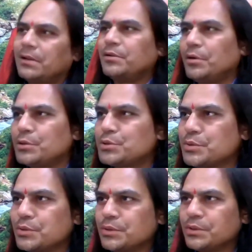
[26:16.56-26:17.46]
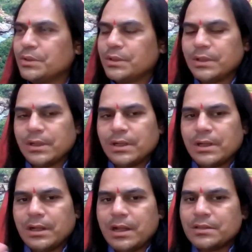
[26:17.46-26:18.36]
health also.
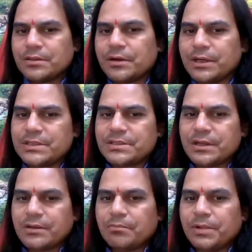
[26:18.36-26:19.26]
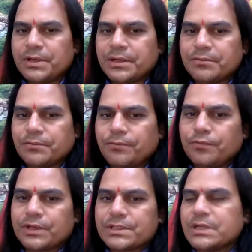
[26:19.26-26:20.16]
And third is better
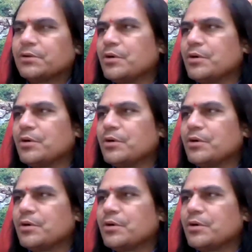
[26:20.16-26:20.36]
focus